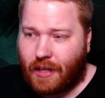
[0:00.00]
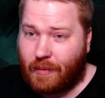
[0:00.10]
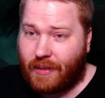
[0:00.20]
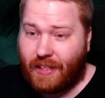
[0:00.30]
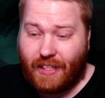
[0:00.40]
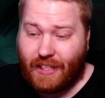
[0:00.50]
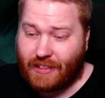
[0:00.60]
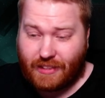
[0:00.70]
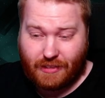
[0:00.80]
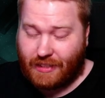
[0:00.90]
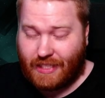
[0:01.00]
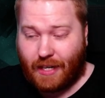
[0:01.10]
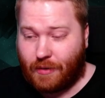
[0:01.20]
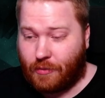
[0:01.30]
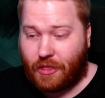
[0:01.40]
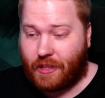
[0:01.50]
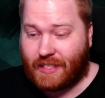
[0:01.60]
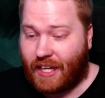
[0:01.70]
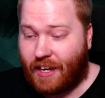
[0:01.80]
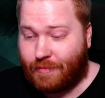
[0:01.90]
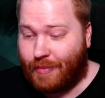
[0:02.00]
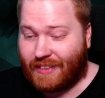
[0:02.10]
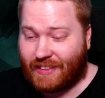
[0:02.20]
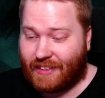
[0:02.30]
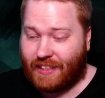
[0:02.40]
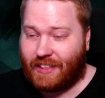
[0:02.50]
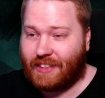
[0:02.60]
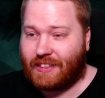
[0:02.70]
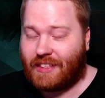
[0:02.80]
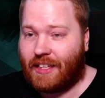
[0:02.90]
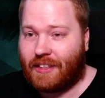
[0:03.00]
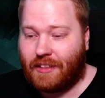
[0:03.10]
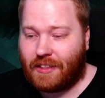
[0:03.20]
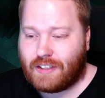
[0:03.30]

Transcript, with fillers: I mean, he is done with his life, basically. He's like,